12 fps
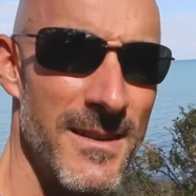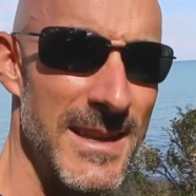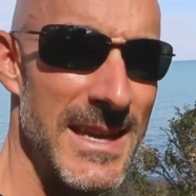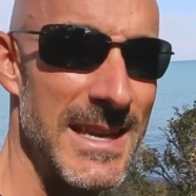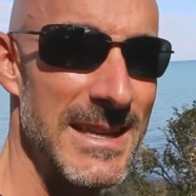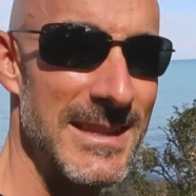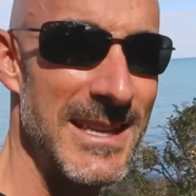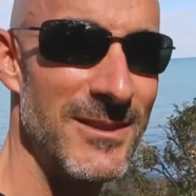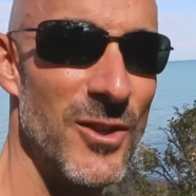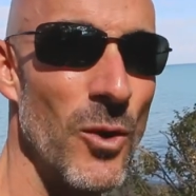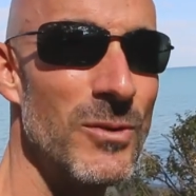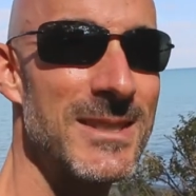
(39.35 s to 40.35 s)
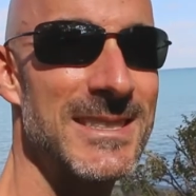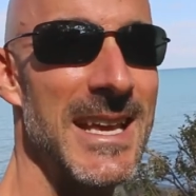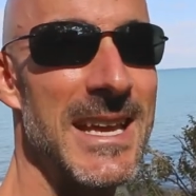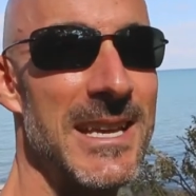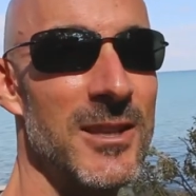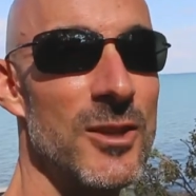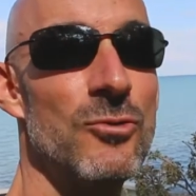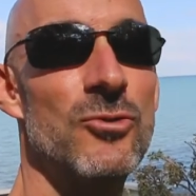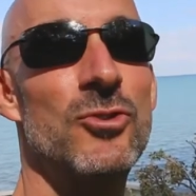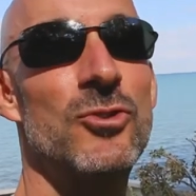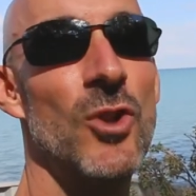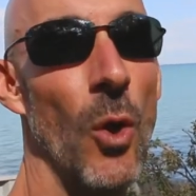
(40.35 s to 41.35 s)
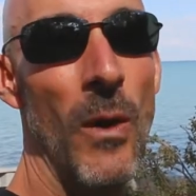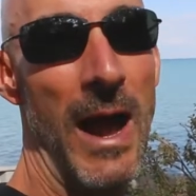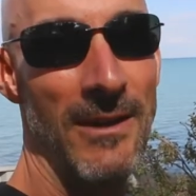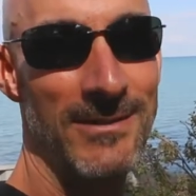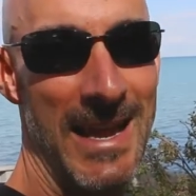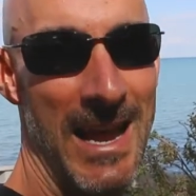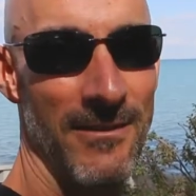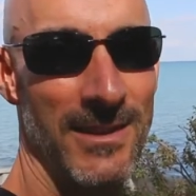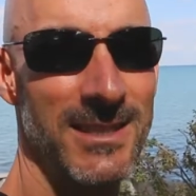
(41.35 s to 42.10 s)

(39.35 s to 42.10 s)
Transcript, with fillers: they they don't say you don't have to have it.